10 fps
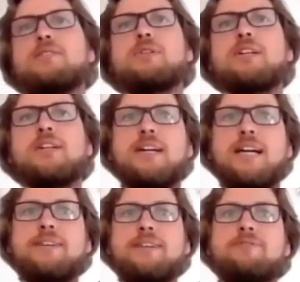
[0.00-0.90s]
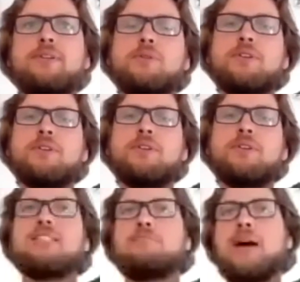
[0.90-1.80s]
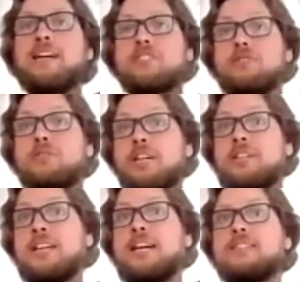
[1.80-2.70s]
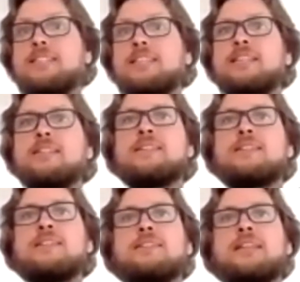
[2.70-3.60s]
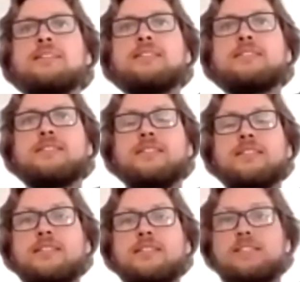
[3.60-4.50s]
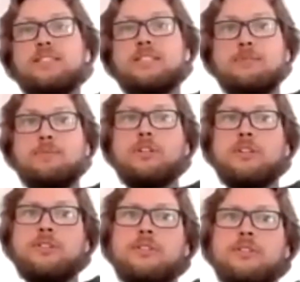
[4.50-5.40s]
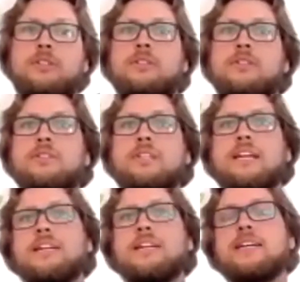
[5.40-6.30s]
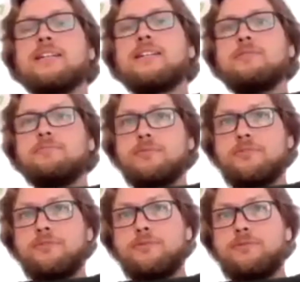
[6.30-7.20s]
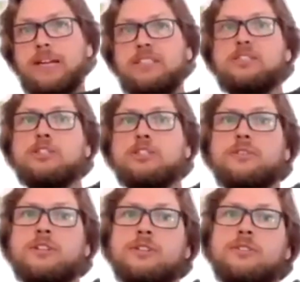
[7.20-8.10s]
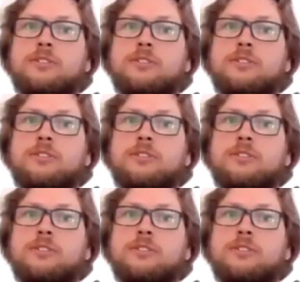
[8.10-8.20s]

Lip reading: where everyone that has a passion or an idea that is similar, they can find each other